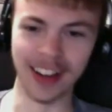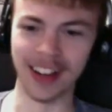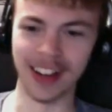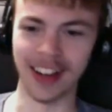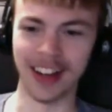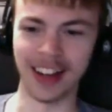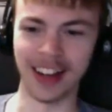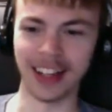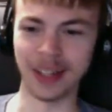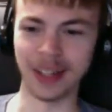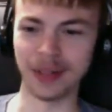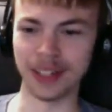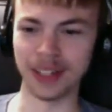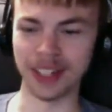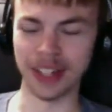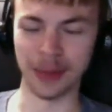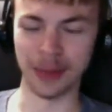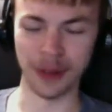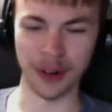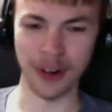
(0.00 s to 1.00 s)
he was a
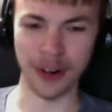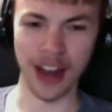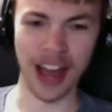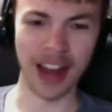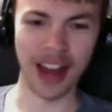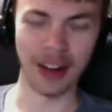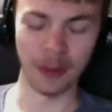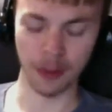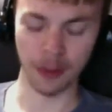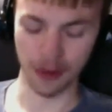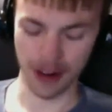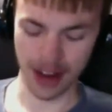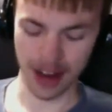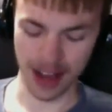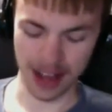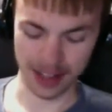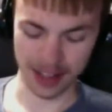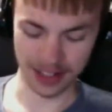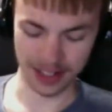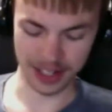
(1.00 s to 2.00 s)
Democrat,
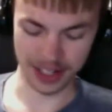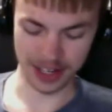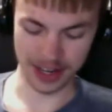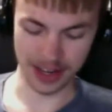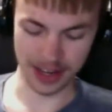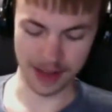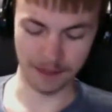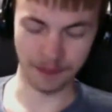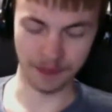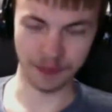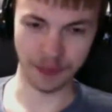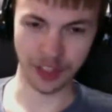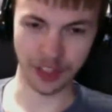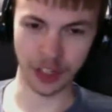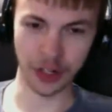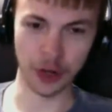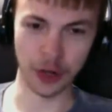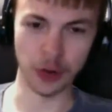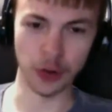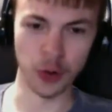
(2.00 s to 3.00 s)
whereas
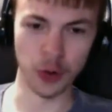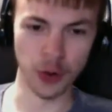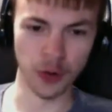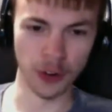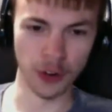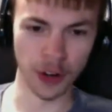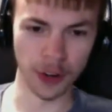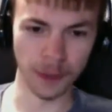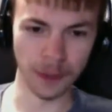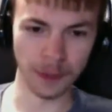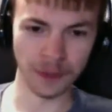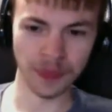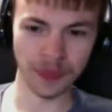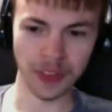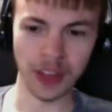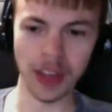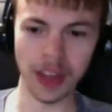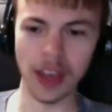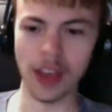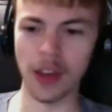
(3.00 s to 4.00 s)
Hoover,
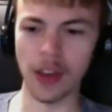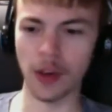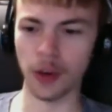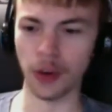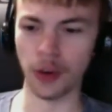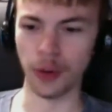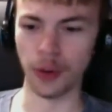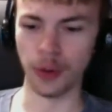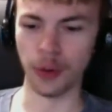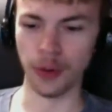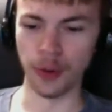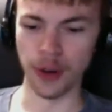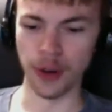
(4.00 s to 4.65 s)
who